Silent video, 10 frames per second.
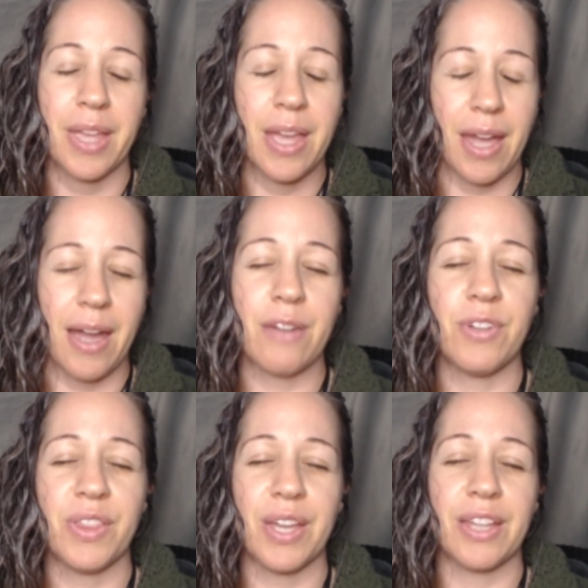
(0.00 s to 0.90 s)

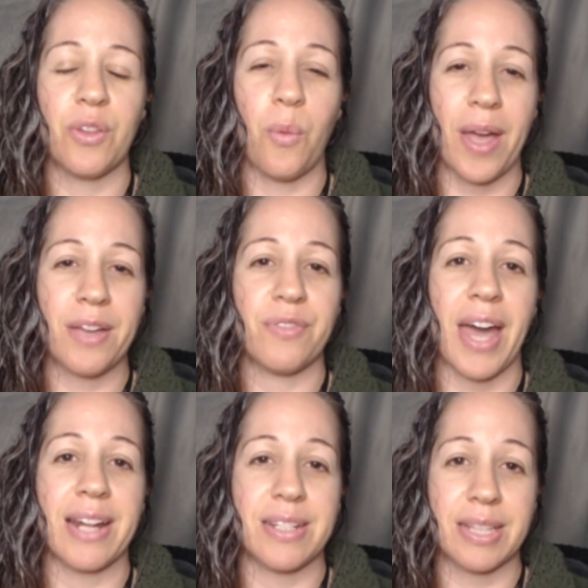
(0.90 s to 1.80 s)
Everything in the way of
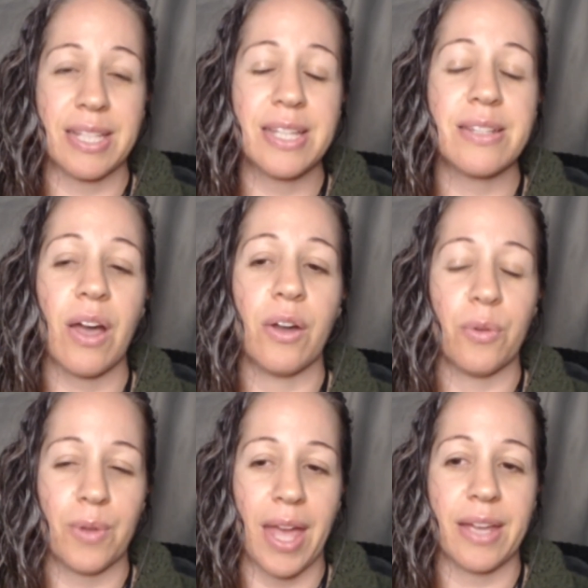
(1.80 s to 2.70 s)
that, delete,
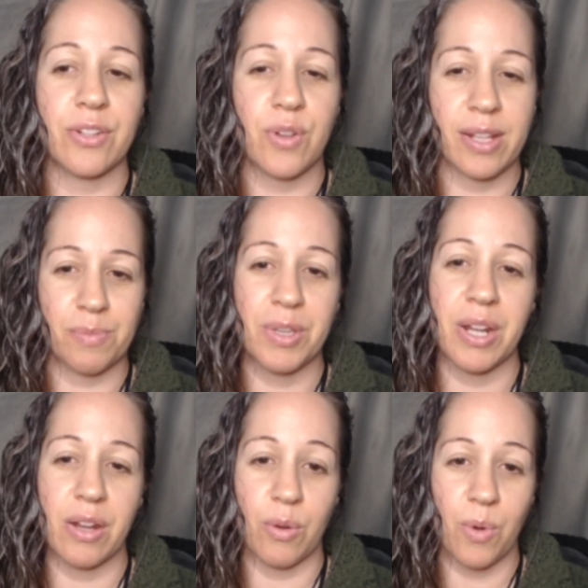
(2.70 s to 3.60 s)
uncreate, and transmute
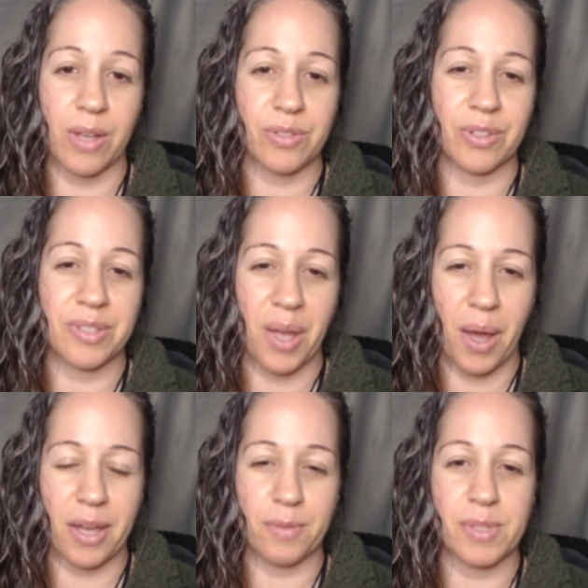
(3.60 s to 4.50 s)
it across all
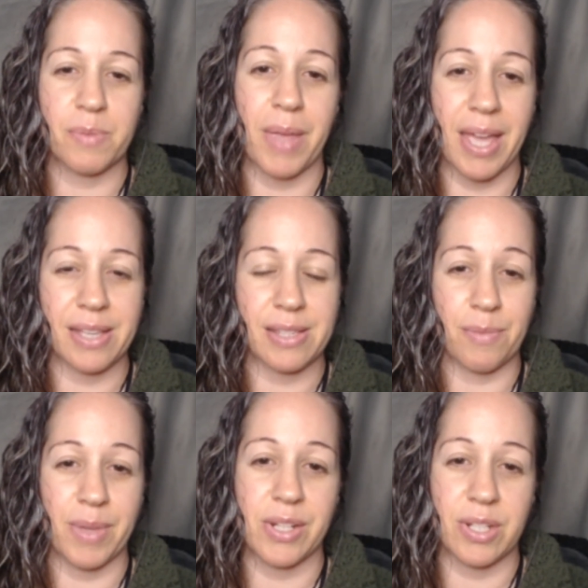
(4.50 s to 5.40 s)
time, space,
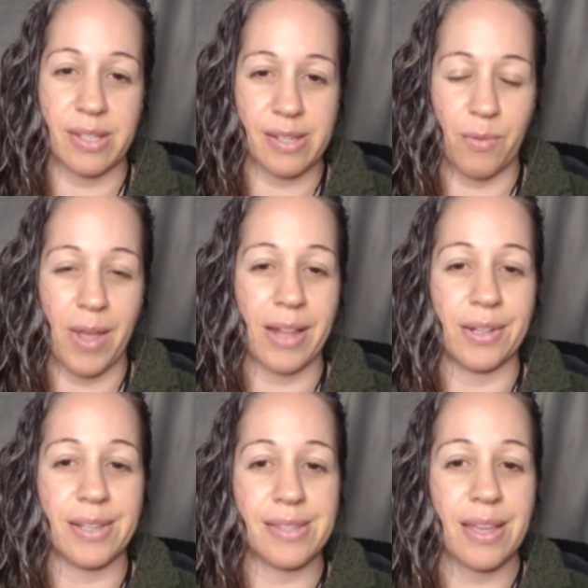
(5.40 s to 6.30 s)
dimensions, and
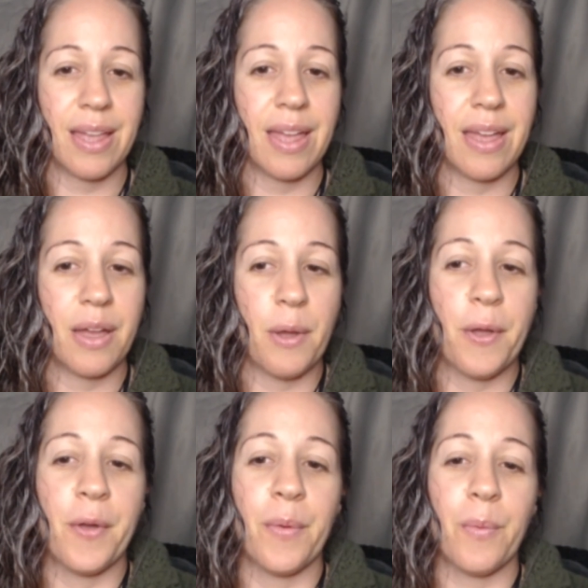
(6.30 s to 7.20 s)
realities.
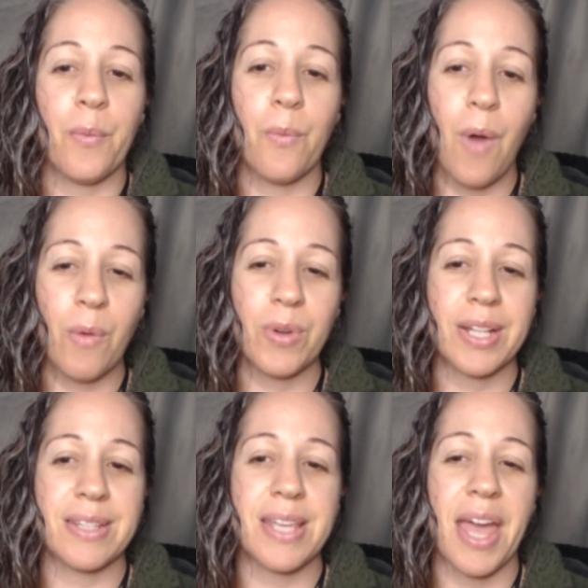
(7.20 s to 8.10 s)
What would
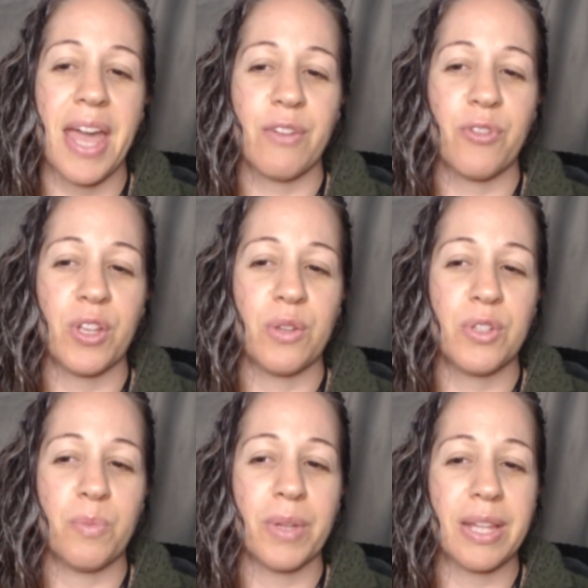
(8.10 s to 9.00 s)
it take for you
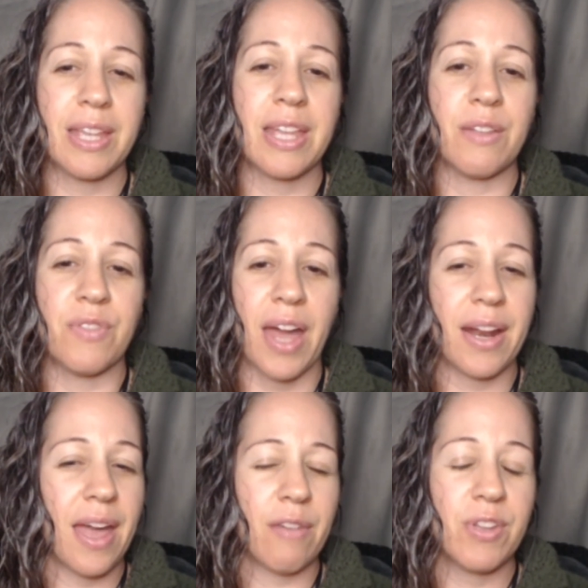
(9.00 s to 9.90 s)
to believe that
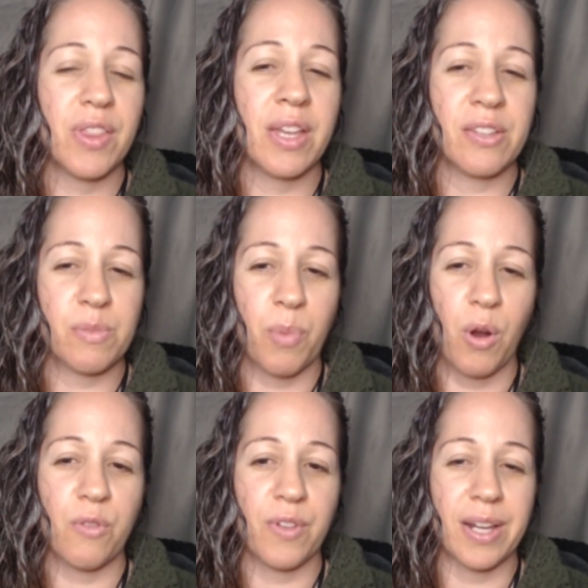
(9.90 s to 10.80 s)
everything is
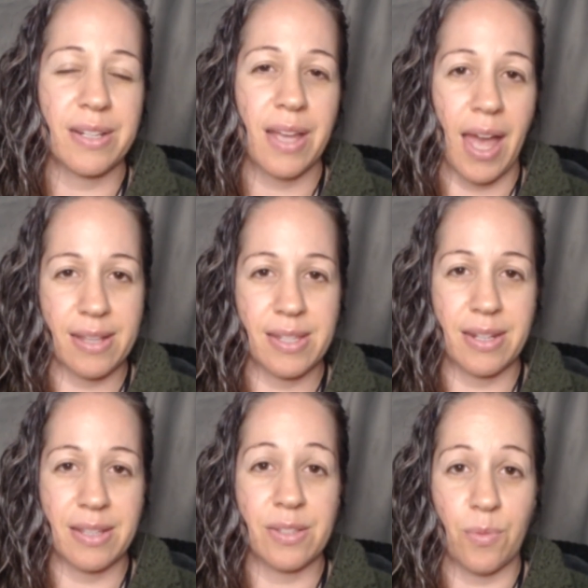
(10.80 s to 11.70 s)
perfect as it
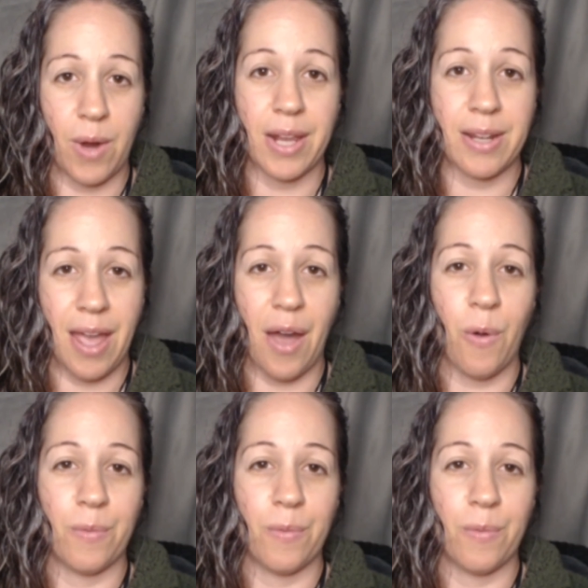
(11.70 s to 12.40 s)
is right now?